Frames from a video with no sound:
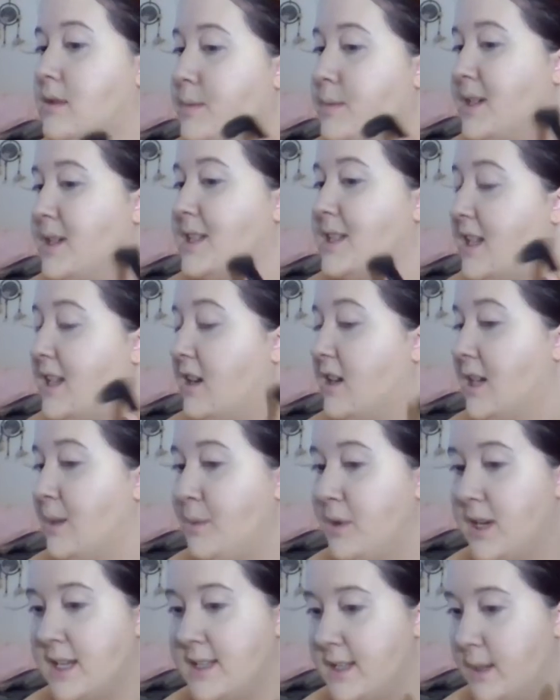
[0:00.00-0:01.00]
like I said, I'll
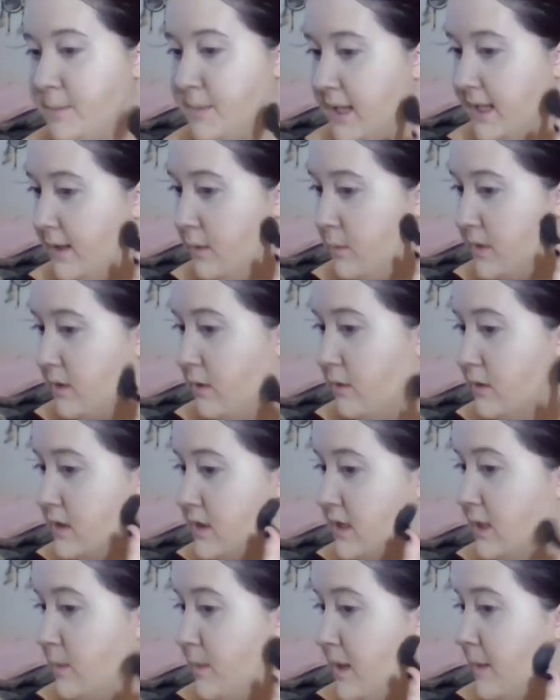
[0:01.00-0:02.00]
keep you guys updated with the whole
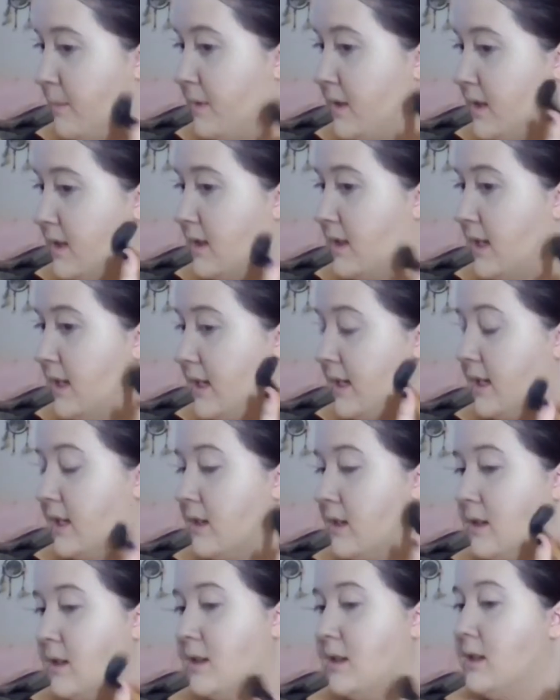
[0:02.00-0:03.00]
sleep apnea thing
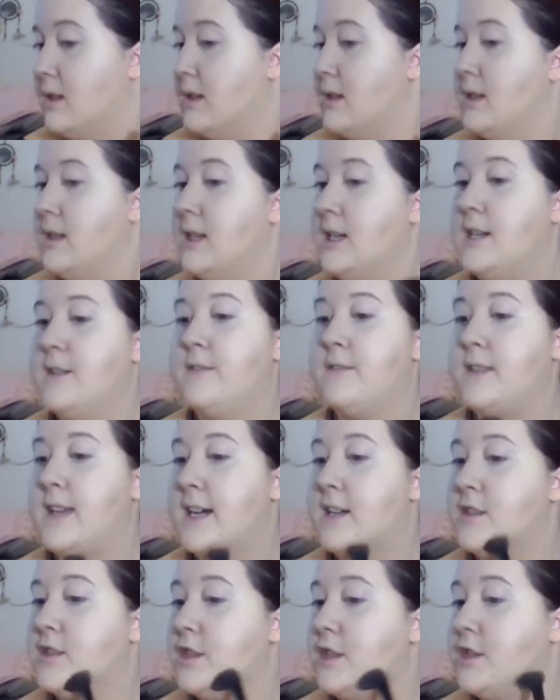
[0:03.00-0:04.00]
and if
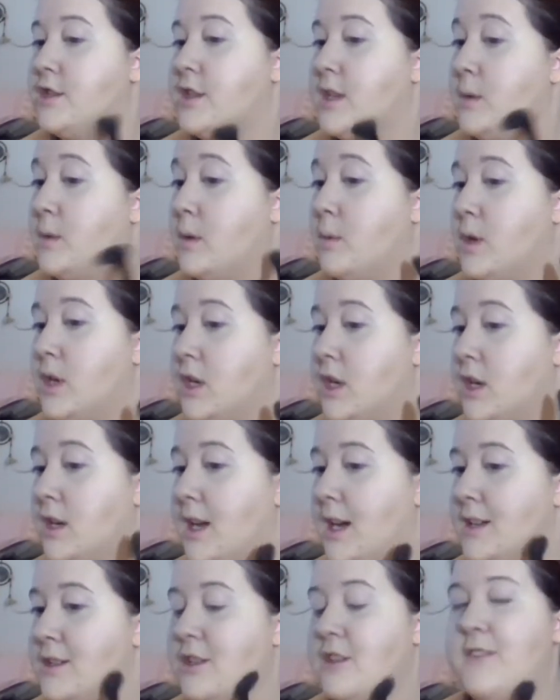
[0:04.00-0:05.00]
that surgery will work or
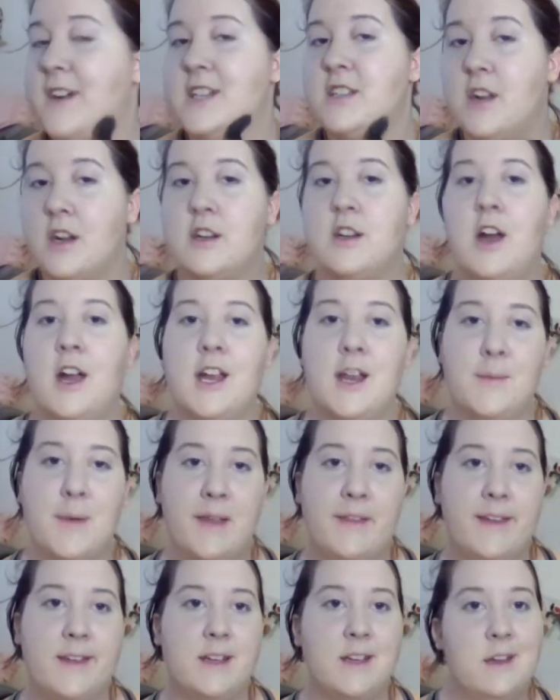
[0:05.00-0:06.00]
not. So if I start talking
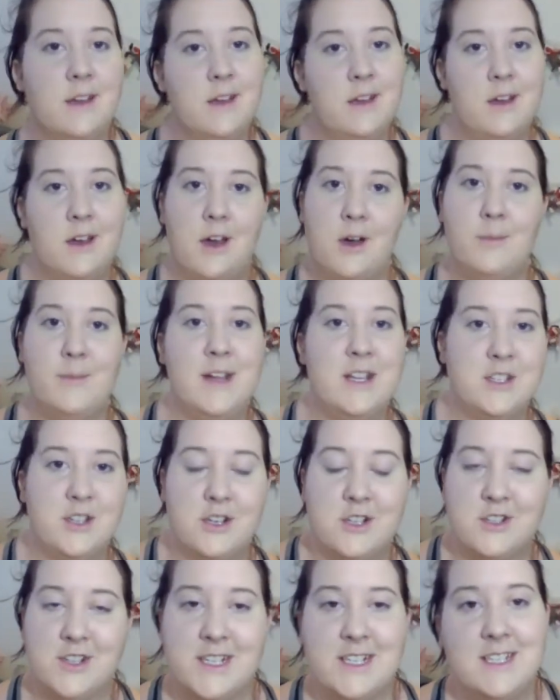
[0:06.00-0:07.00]
about like, oh, my
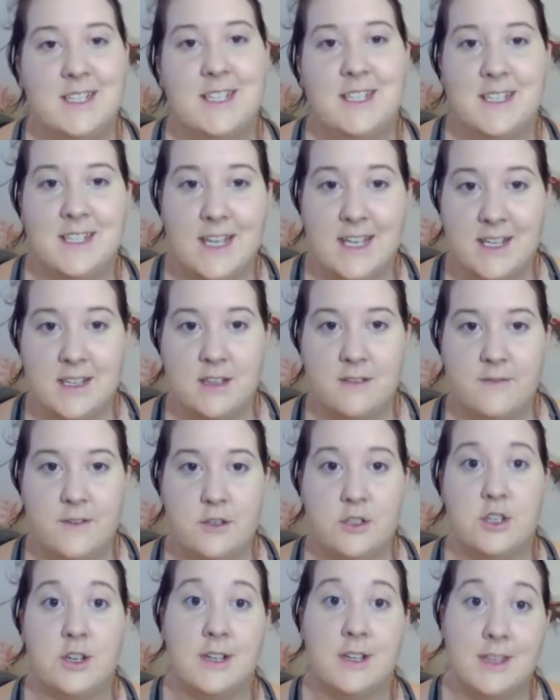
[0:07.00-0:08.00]
surgery is this day in the
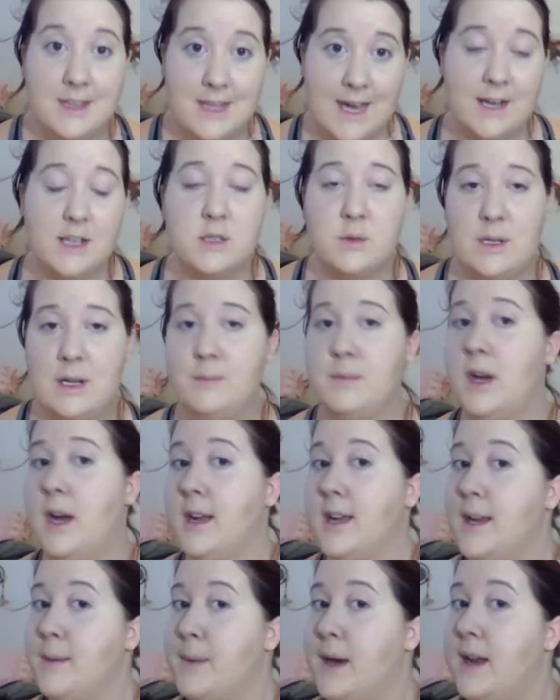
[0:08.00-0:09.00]
future, that is what I'm
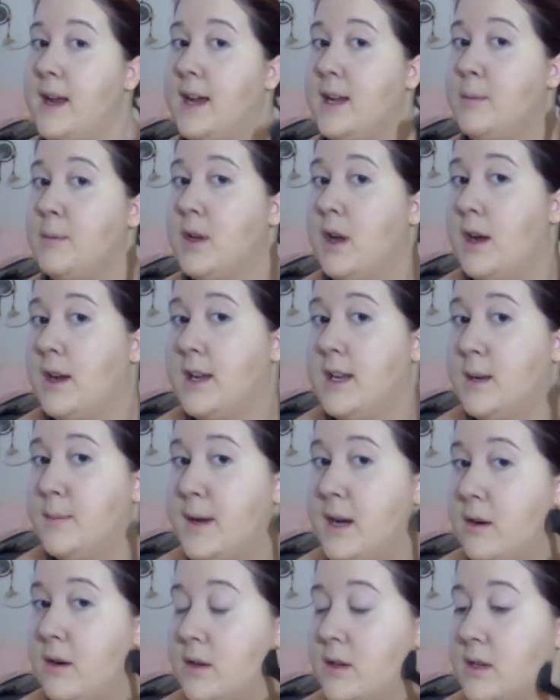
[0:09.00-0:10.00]
talking about. I am talking
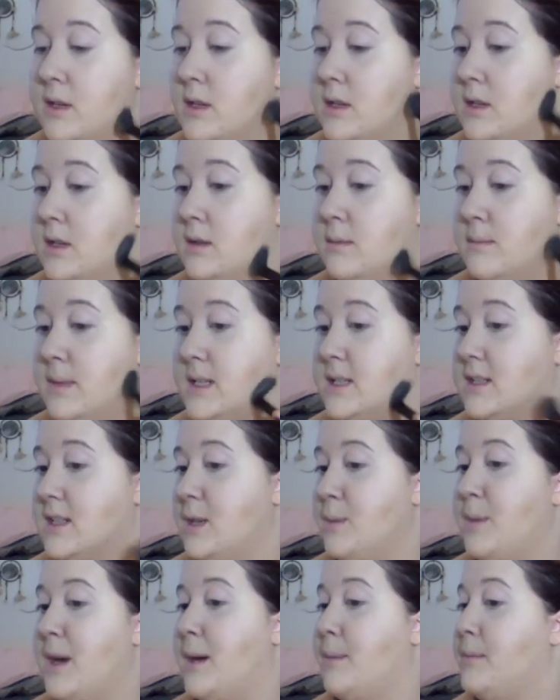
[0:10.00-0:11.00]
about my
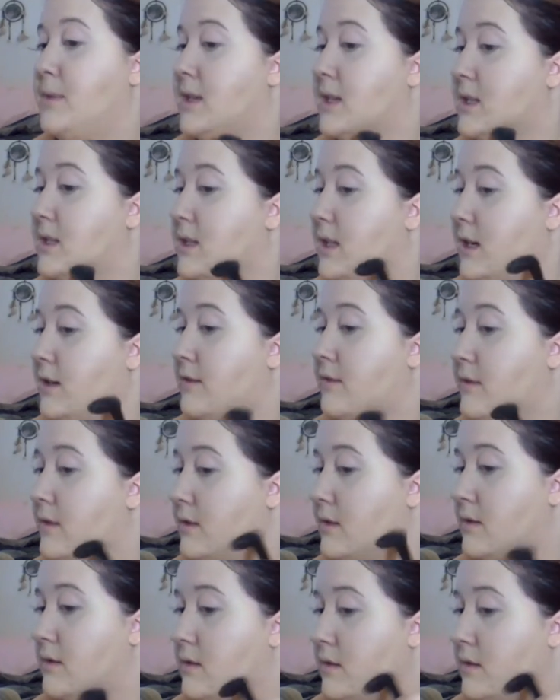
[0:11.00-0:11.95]
sleep apnea stuff.